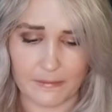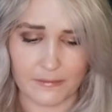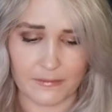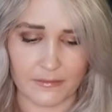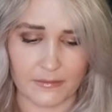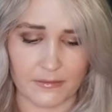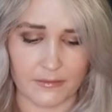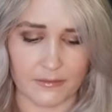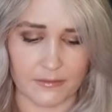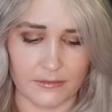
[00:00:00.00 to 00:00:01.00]

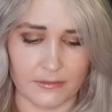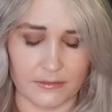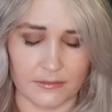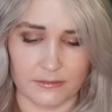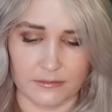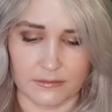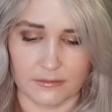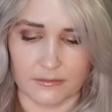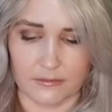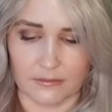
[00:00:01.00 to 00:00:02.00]

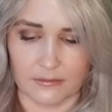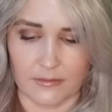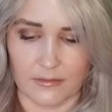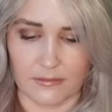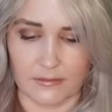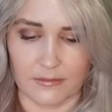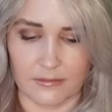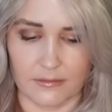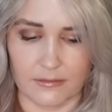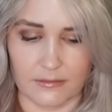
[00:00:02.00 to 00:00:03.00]

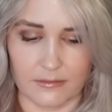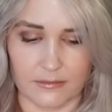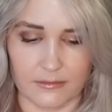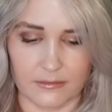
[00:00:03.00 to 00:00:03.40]
Nobody speaks.